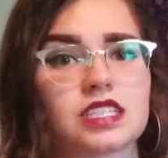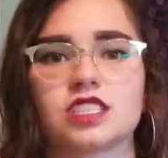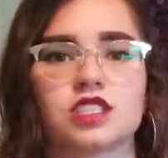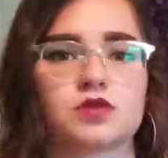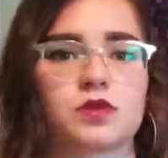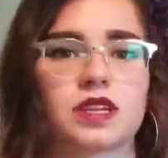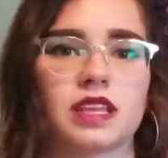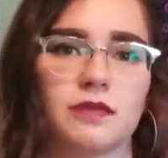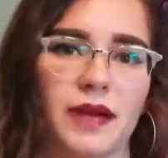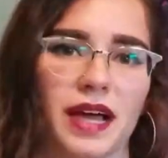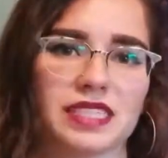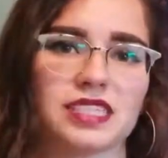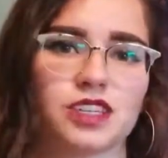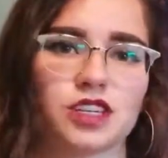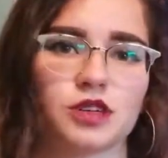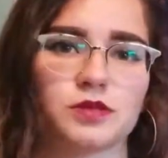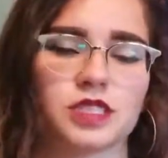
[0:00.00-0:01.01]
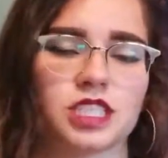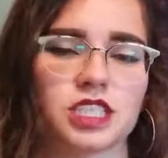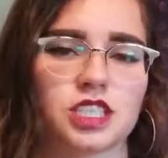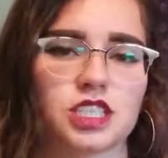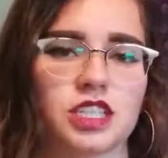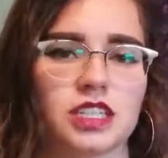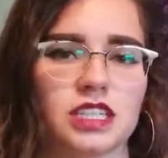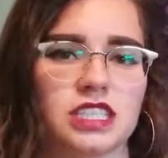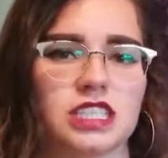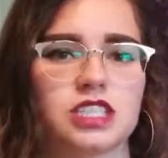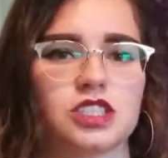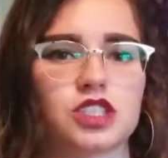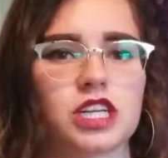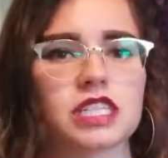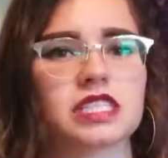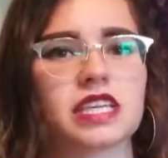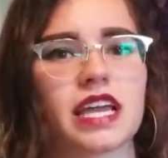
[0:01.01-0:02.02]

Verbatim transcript: She's one of the best in her position in the district